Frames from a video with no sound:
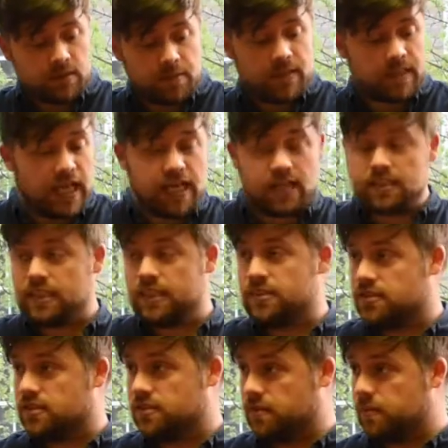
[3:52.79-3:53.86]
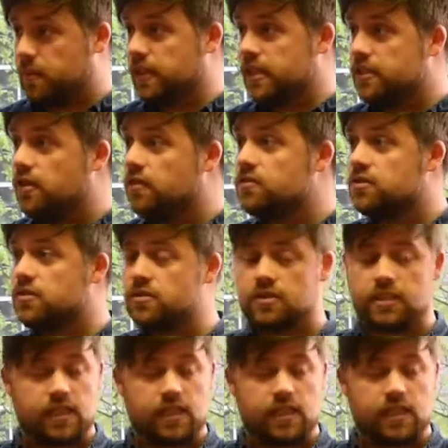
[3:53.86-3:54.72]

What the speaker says: I mean, that is just complete nonsense.